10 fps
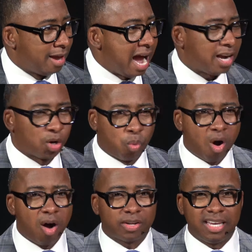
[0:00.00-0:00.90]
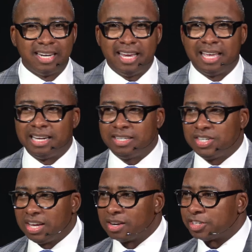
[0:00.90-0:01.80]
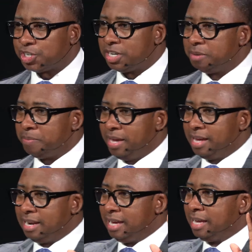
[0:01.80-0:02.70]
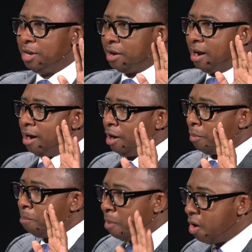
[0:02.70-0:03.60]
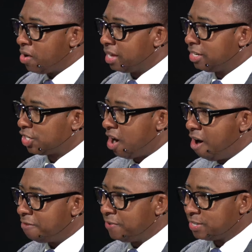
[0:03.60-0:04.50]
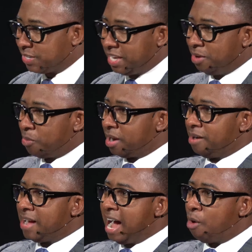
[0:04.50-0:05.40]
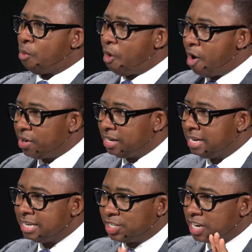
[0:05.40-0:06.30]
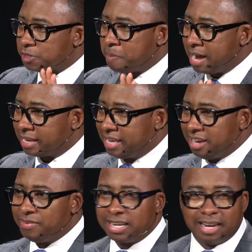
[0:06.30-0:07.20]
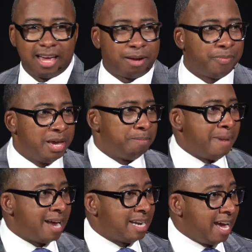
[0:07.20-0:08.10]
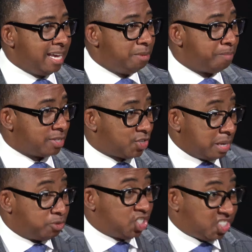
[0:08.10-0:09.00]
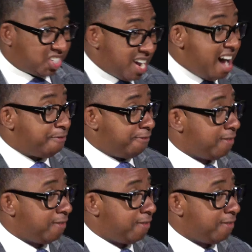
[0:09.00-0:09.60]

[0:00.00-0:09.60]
I could walk in any dealership, any uh, mortgage office, get whatever I wanted just by giving them my name. But some stuff